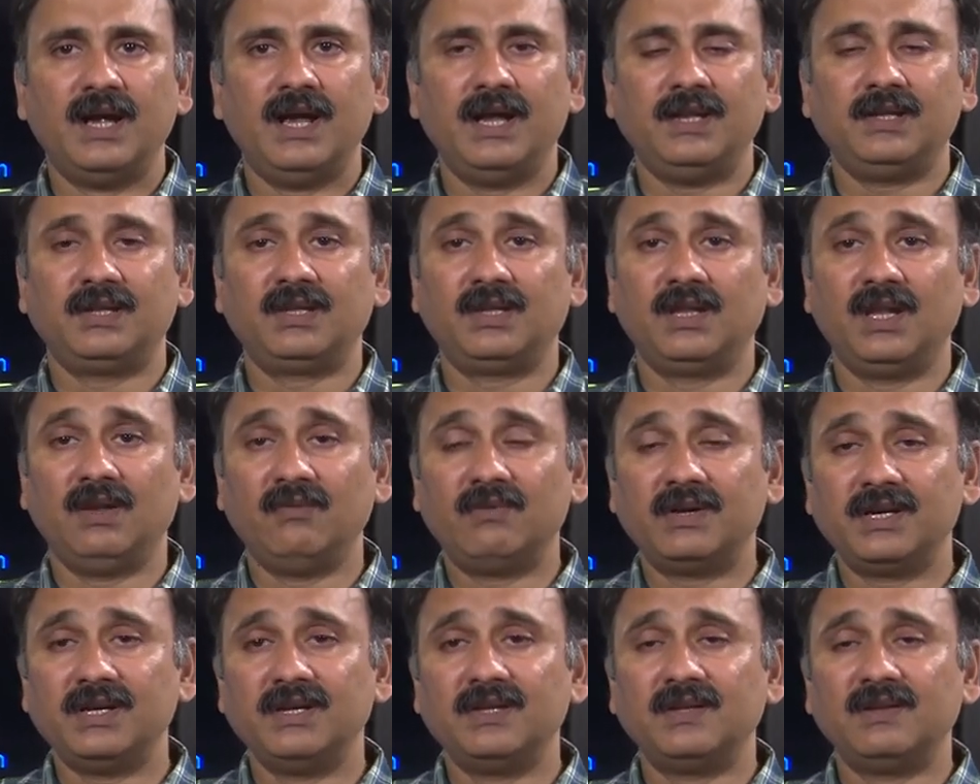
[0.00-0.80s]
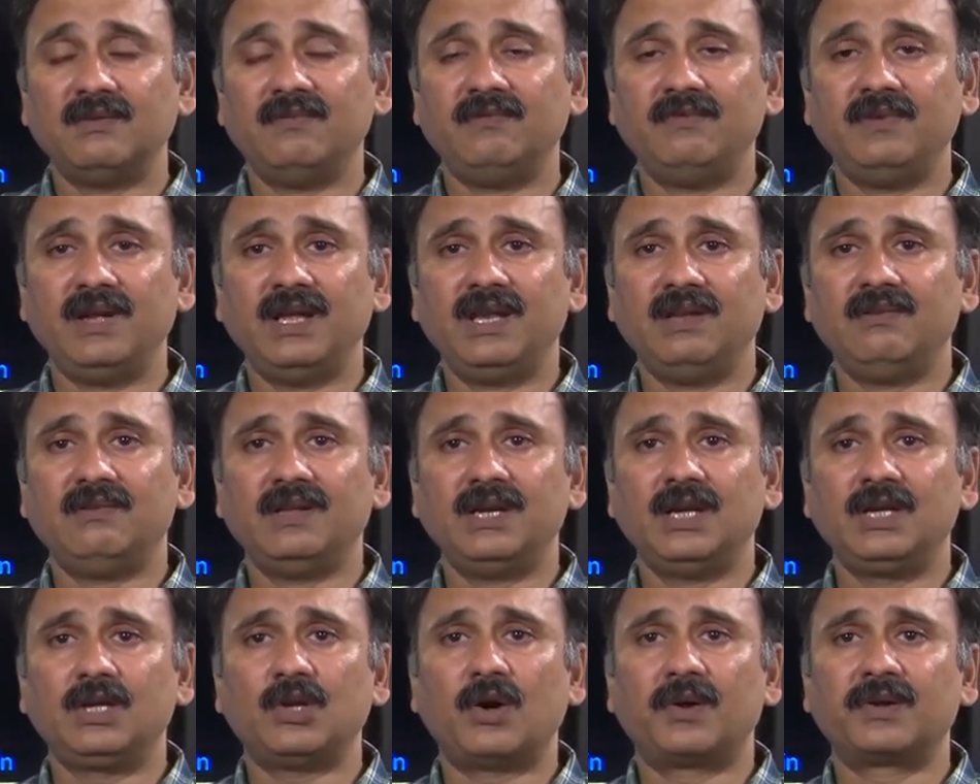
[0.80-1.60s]
And silver is a very,
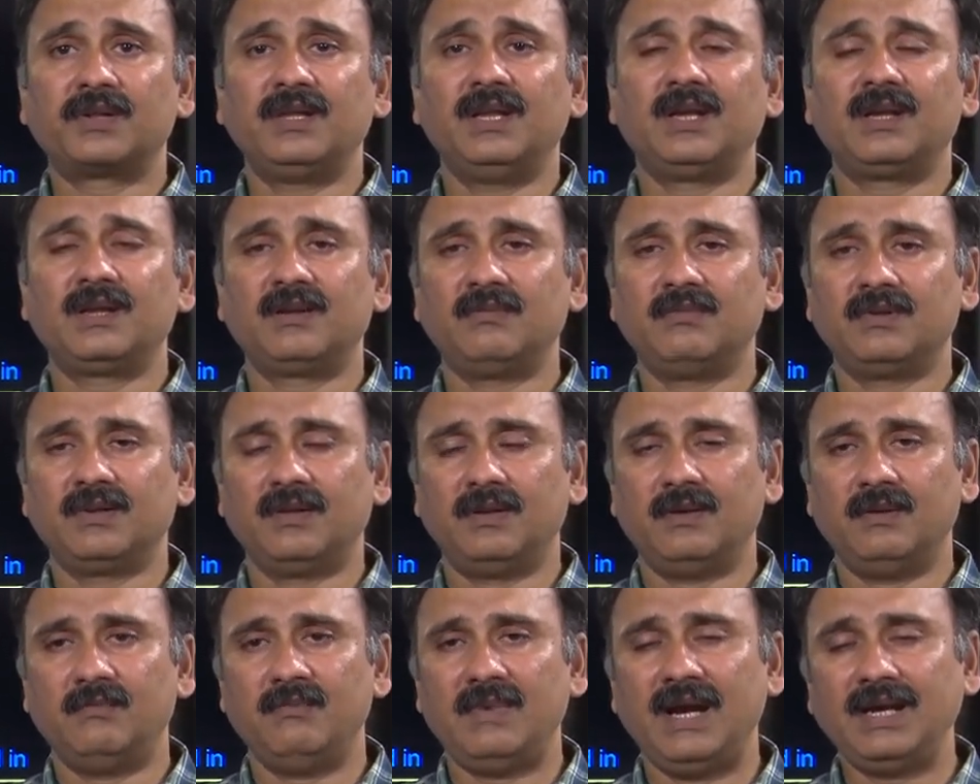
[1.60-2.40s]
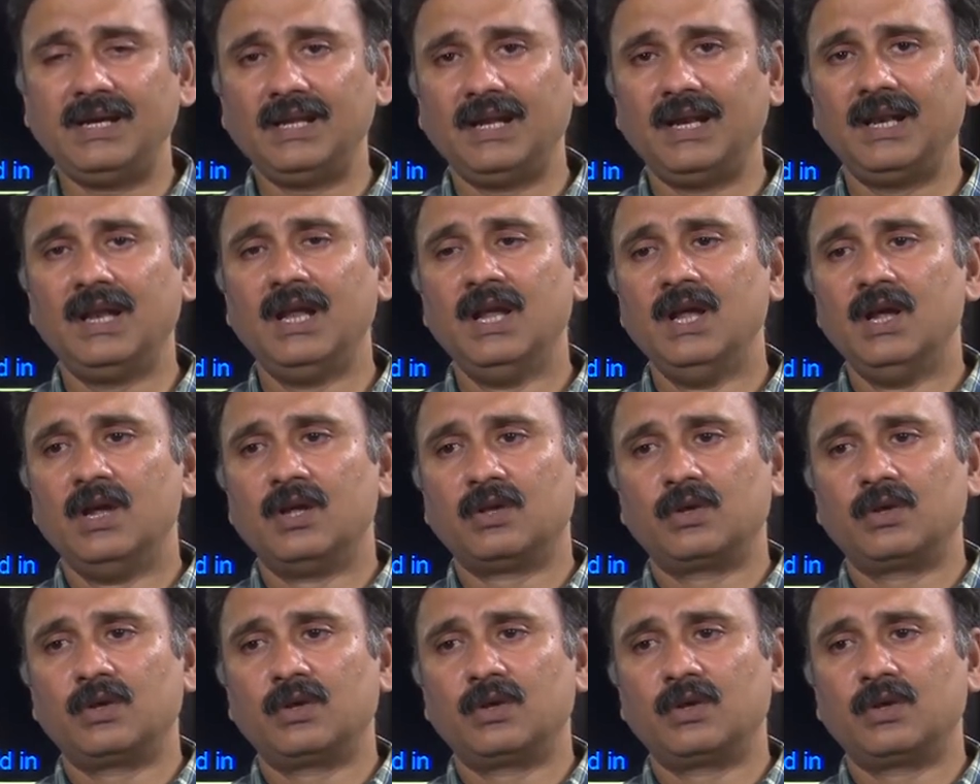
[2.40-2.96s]
very toxic metal,